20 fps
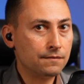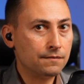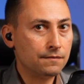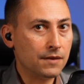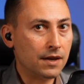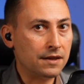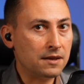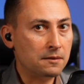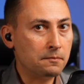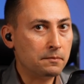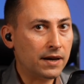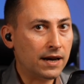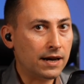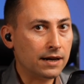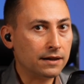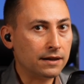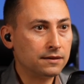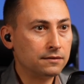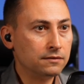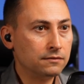an
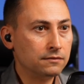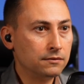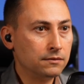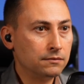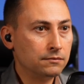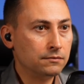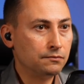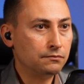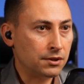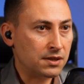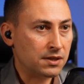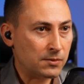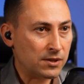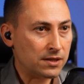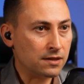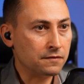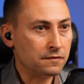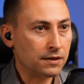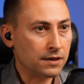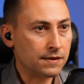impact in
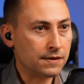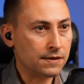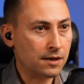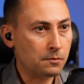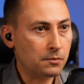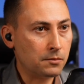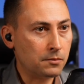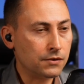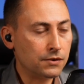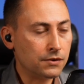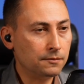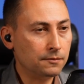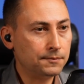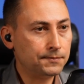specific examples?